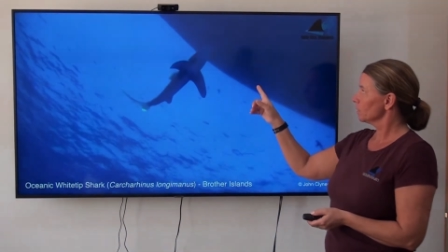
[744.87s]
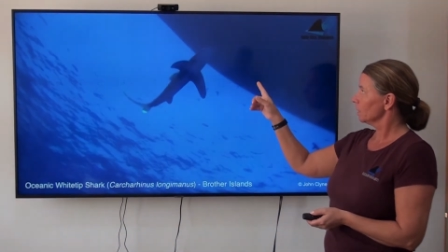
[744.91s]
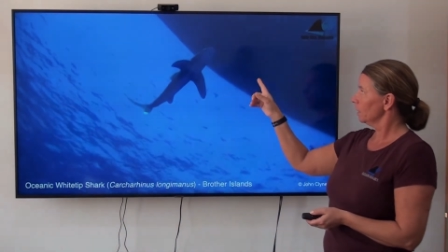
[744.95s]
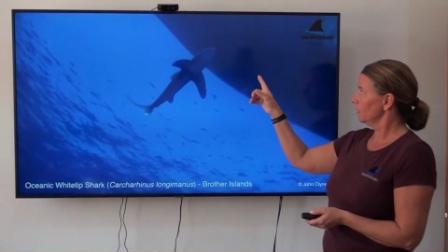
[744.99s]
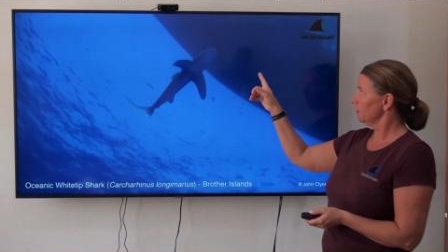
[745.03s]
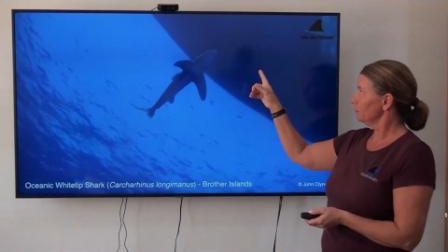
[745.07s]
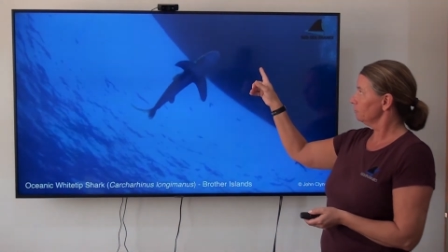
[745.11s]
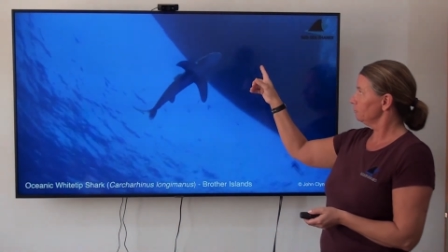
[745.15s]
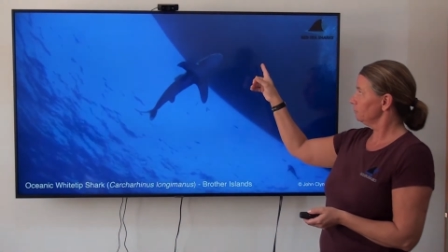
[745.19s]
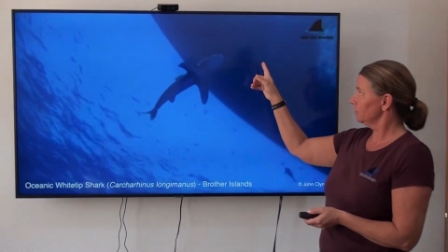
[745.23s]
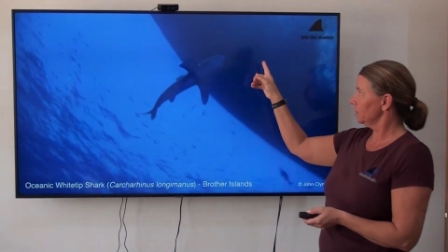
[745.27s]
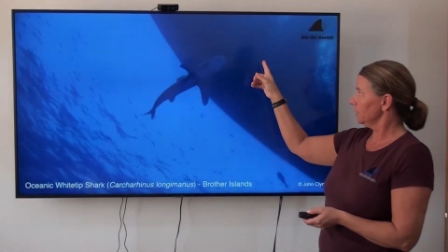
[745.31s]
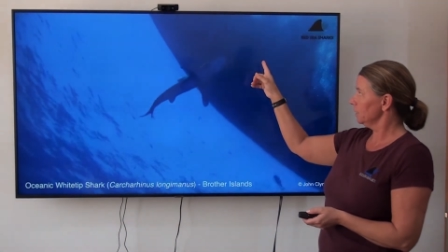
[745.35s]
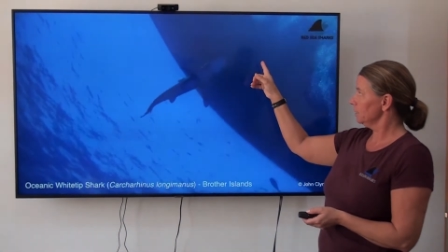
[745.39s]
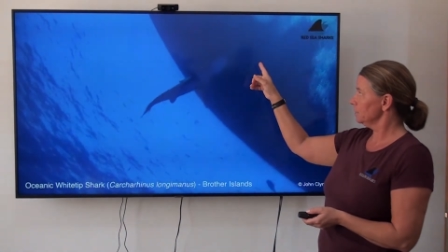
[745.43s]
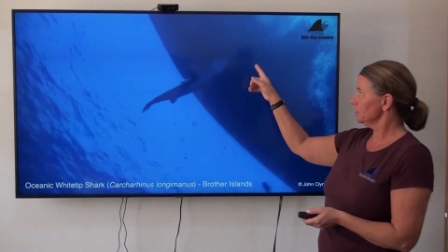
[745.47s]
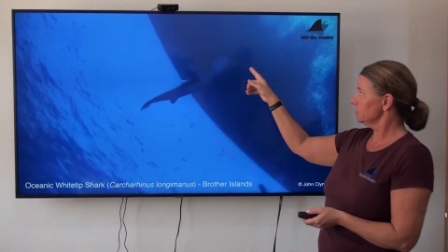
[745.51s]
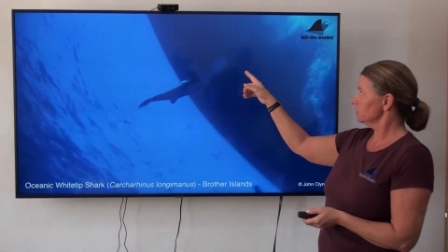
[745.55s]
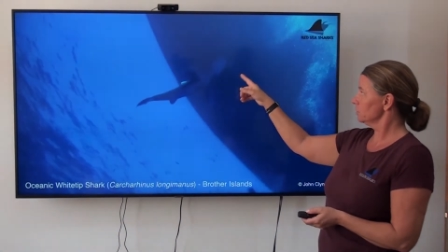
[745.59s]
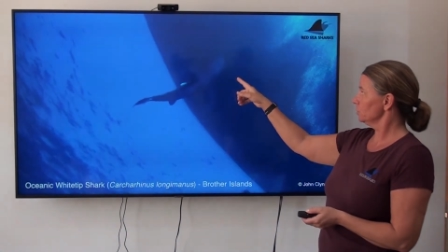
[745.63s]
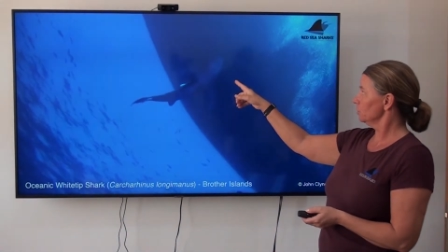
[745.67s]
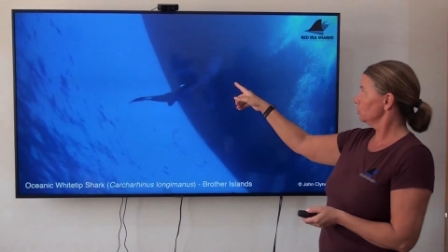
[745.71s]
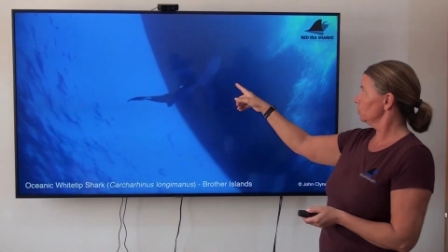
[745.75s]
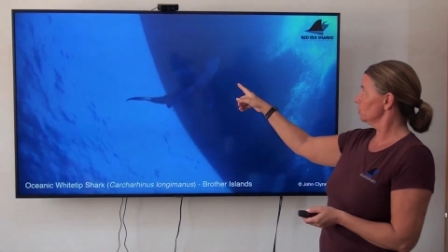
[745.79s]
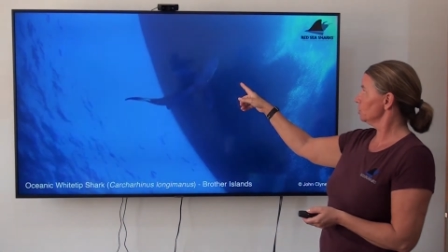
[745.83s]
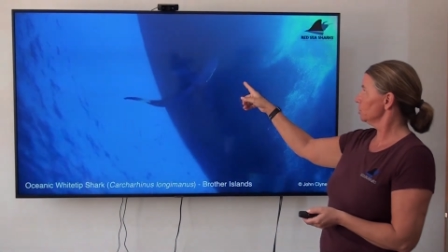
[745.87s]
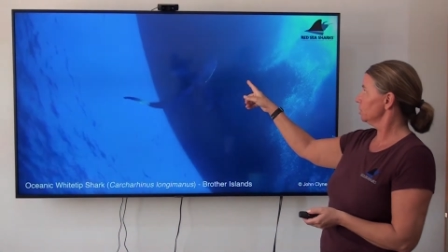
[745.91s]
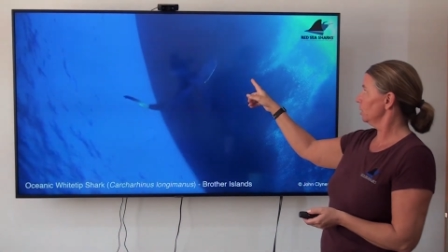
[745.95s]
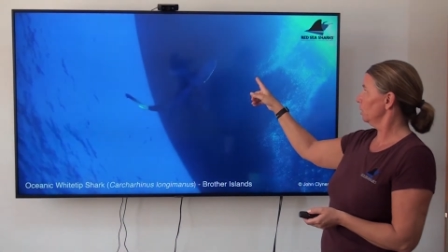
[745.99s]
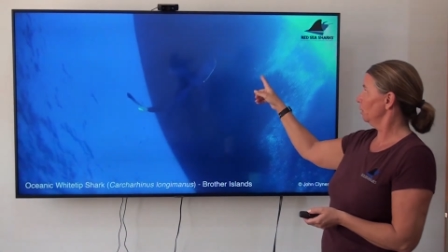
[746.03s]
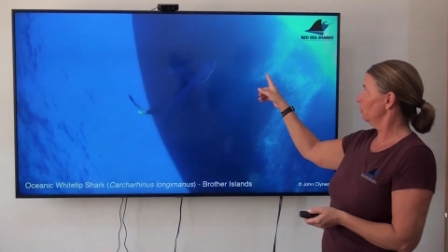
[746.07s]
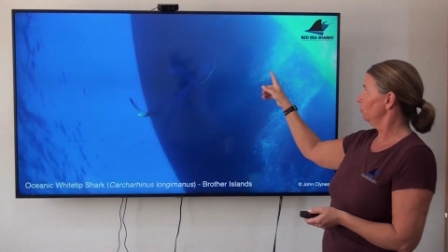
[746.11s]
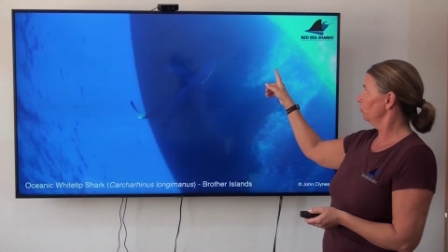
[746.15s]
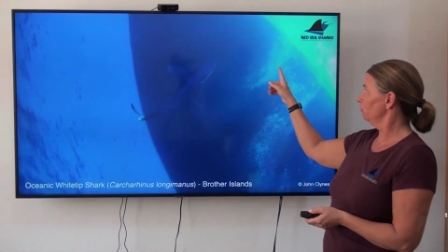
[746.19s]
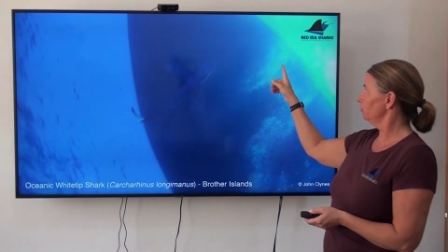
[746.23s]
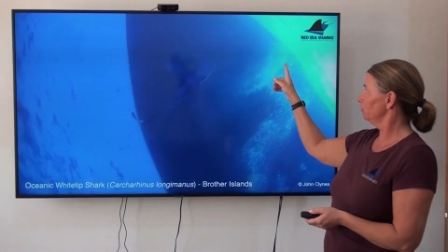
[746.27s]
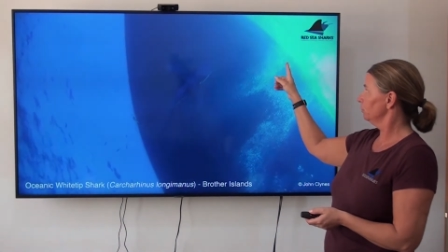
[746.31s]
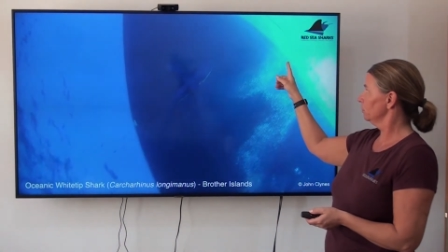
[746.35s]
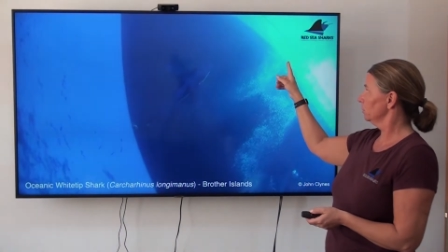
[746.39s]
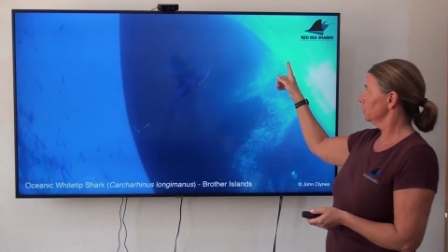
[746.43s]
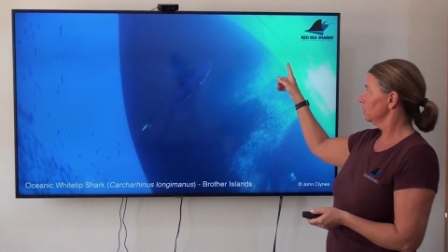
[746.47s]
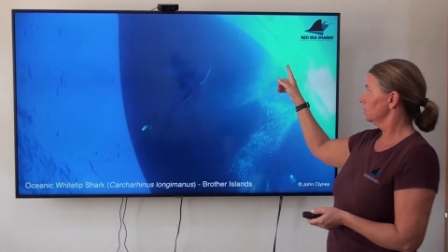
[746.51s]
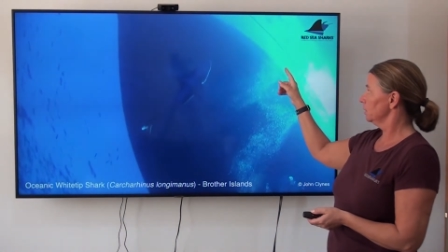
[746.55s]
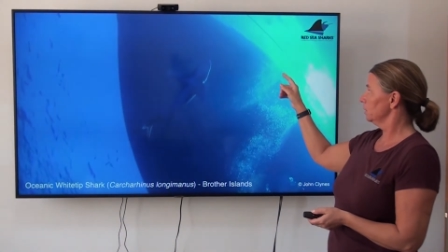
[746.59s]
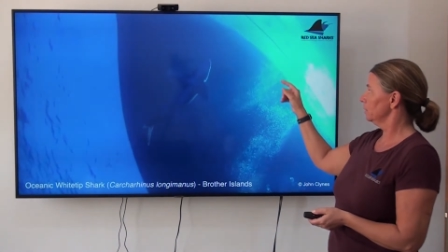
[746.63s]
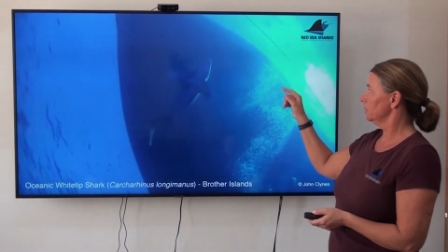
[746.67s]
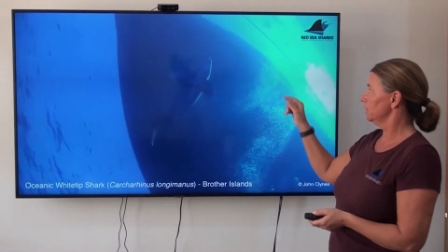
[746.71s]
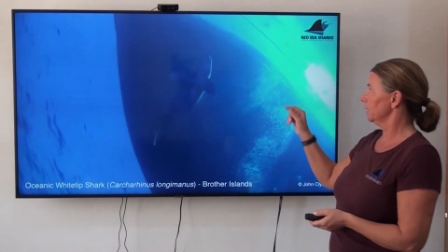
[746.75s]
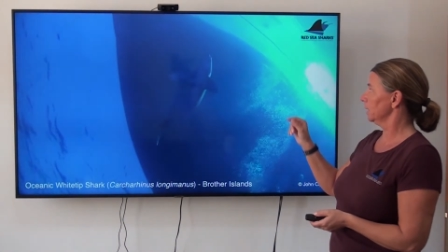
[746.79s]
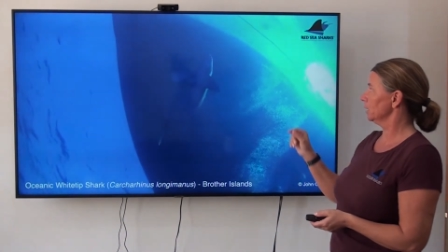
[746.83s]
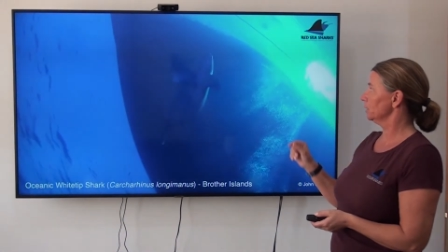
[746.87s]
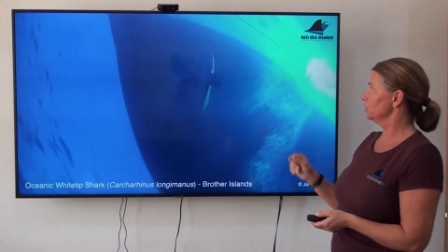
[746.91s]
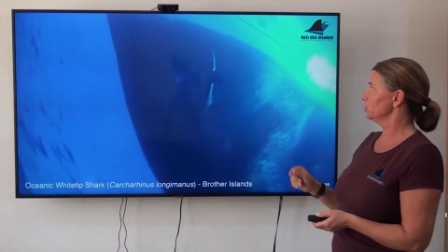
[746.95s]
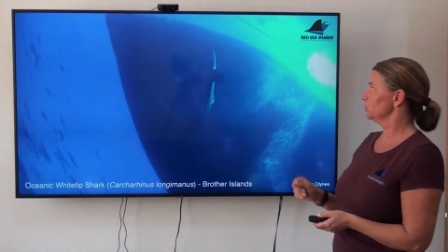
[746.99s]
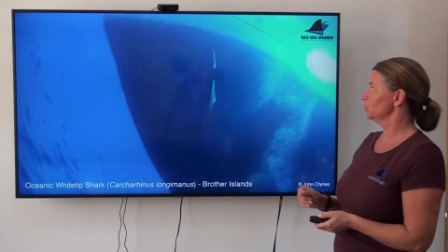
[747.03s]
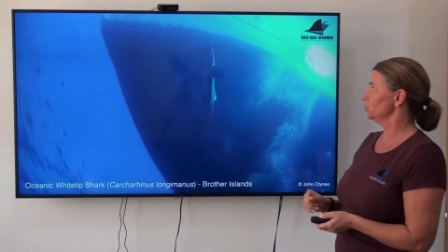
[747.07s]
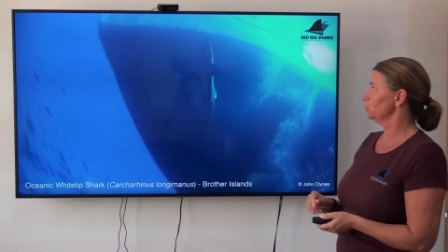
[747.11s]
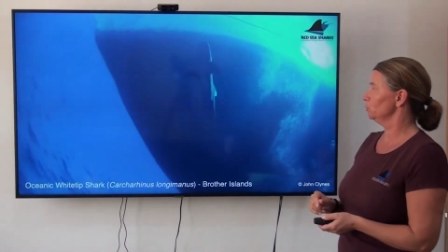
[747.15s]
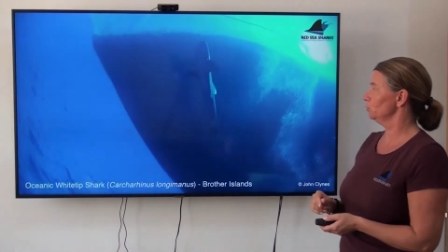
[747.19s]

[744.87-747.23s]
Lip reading: and finds herself next